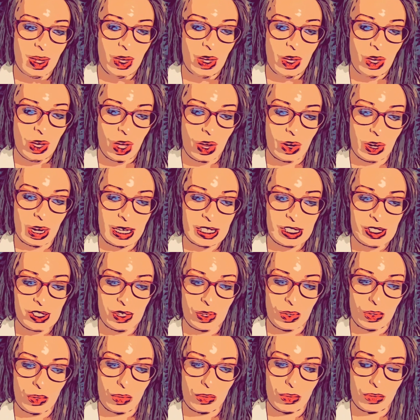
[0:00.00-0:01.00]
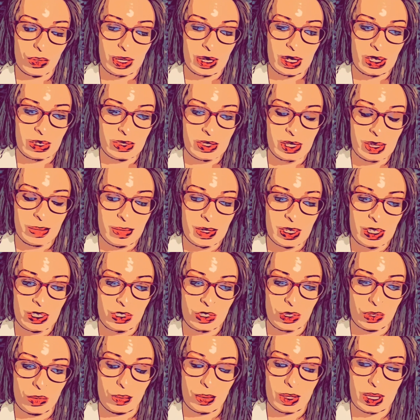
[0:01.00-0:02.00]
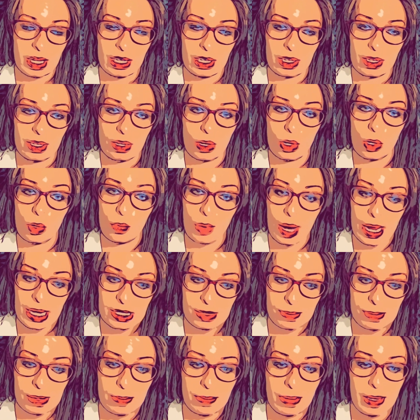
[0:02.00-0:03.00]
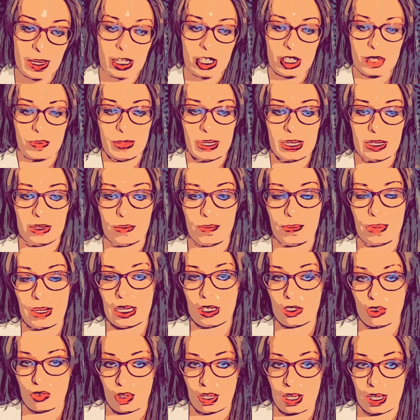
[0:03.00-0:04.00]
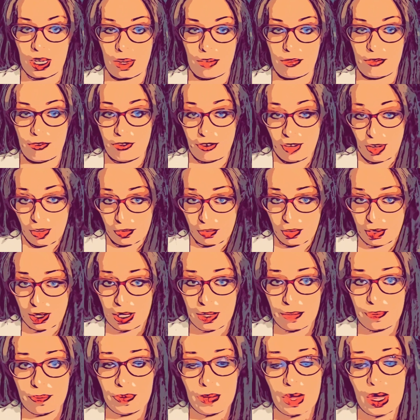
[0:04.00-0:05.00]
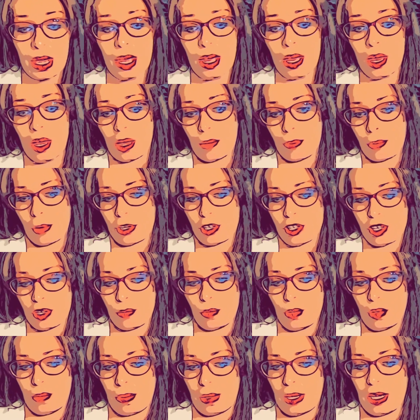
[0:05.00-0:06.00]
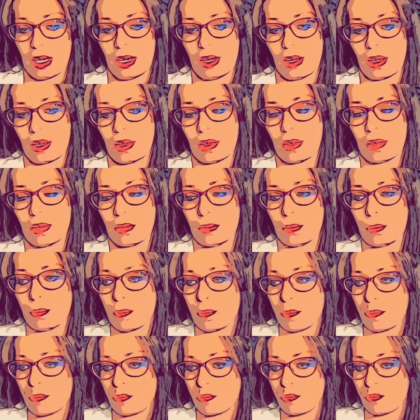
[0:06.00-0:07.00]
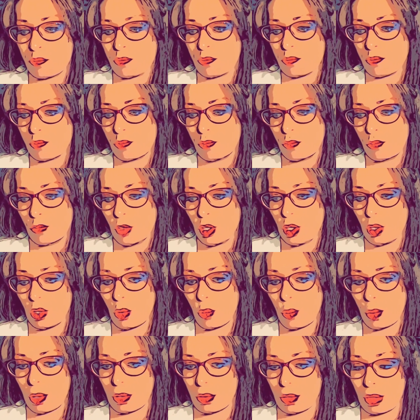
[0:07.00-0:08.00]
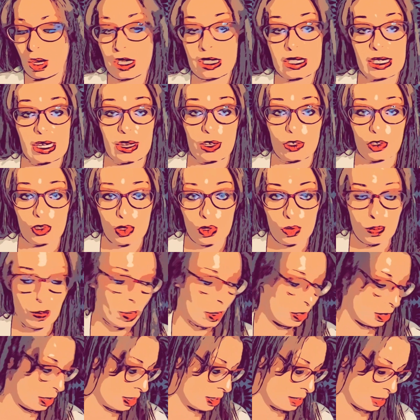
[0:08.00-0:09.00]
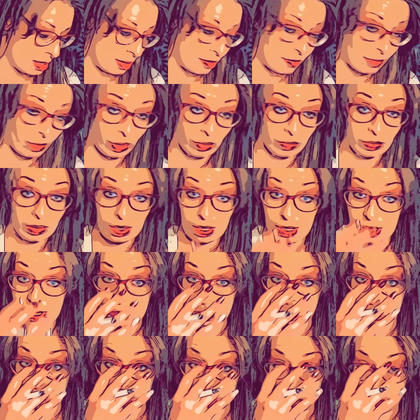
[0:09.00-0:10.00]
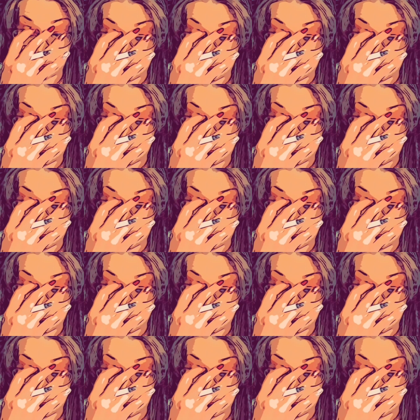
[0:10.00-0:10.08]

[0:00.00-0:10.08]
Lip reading: Alright, so there's something to do with like harassment, punishment, being treated unfairly. Oppression would be, where let's say there's two parties involved in the situation or